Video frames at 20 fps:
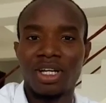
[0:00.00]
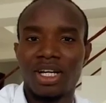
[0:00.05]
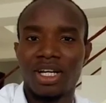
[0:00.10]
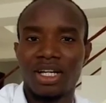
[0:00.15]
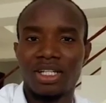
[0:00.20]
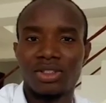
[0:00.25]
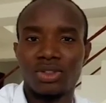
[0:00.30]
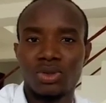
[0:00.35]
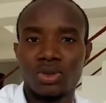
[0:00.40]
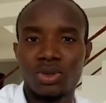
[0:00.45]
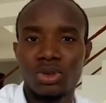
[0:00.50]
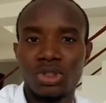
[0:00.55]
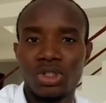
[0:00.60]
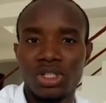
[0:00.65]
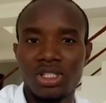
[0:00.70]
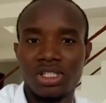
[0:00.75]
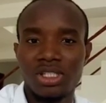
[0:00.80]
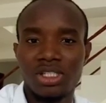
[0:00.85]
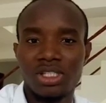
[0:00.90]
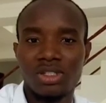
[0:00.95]
And to do
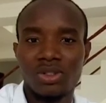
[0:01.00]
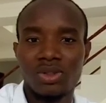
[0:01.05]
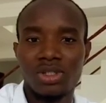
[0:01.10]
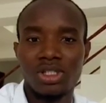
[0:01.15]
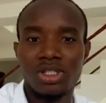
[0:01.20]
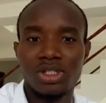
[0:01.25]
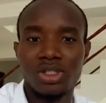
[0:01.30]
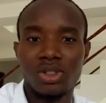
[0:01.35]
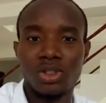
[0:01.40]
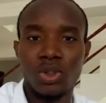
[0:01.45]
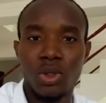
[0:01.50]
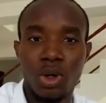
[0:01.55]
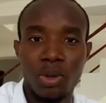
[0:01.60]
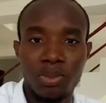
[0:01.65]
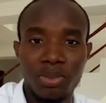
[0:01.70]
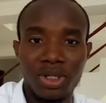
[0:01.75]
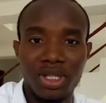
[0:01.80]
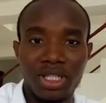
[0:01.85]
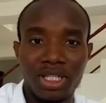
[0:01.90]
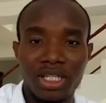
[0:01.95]
justice to this
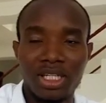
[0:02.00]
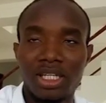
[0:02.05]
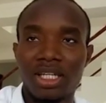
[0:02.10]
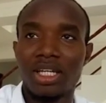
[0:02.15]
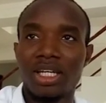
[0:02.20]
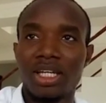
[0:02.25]
topic,